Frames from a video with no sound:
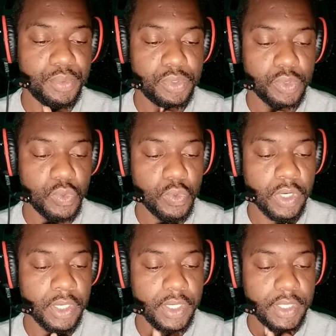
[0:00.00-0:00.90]

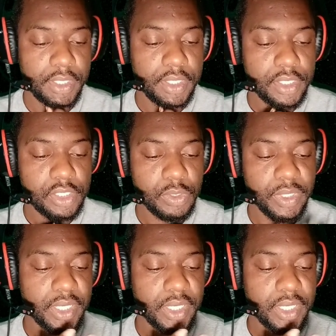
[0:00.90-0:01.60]
score. So we